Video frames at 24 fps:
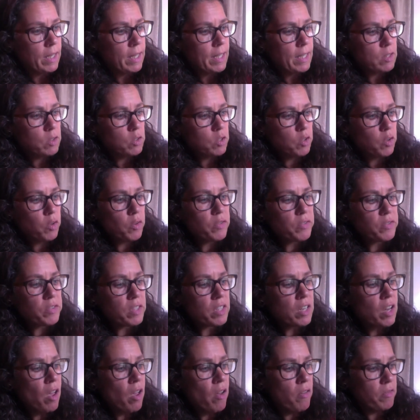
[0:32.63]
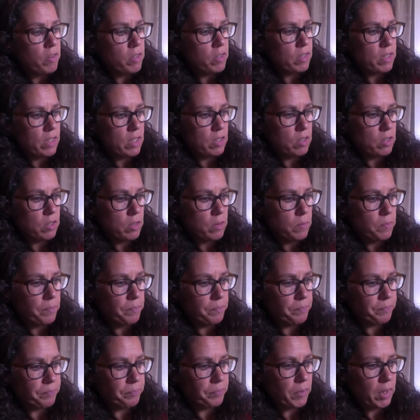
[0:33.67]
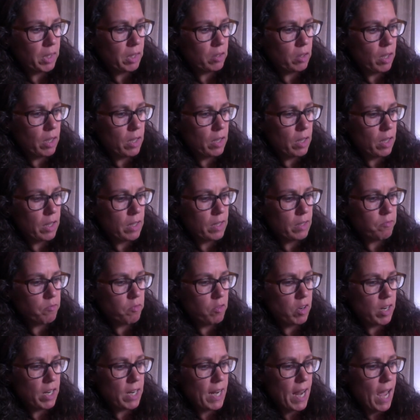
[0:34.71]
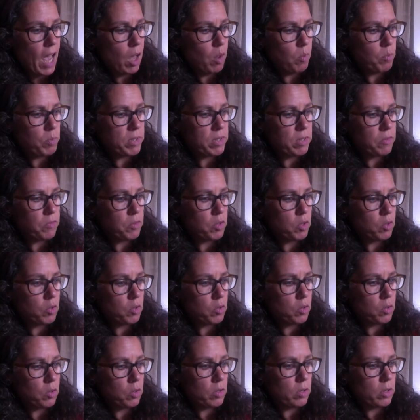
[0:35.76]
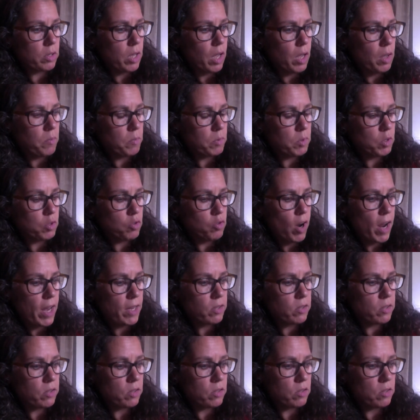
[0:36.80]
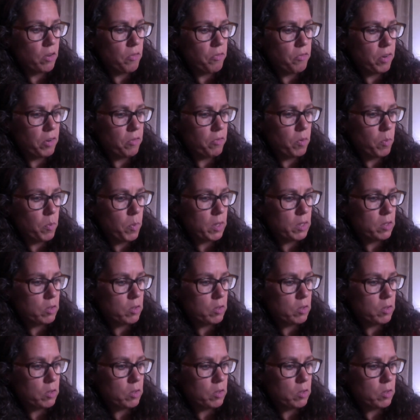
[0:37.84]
It soothes the nervous system. It really helps if you're stressed, suffering from